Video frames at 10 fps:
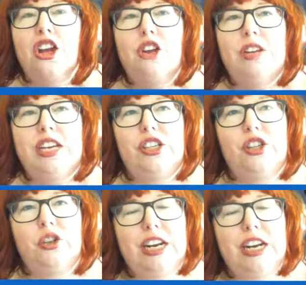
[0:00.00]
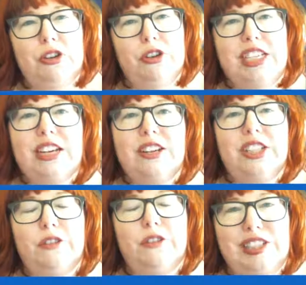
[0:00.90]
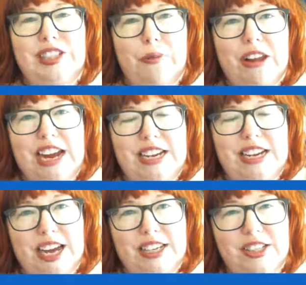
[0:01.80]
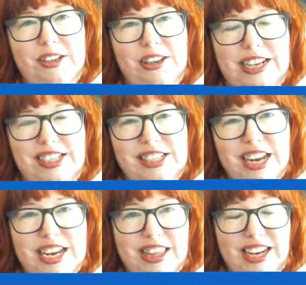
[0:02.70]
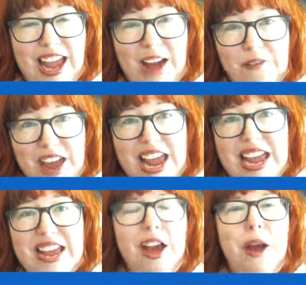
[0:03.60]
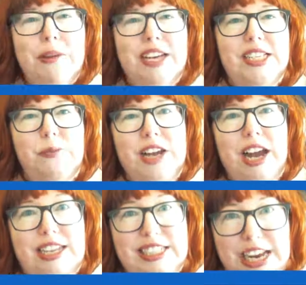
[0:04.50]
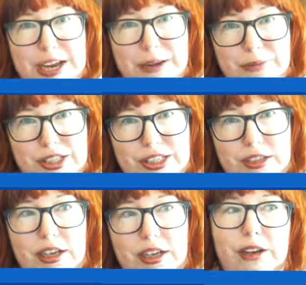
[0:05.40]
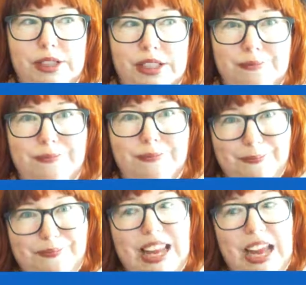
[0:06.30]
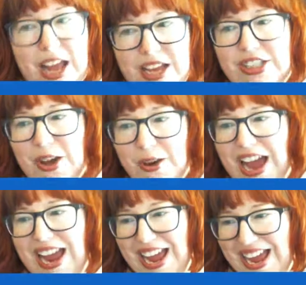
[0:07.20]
You need to train up your skills. So, for example, I had to hustle and study at the cafe because we had exams. And it was... So I...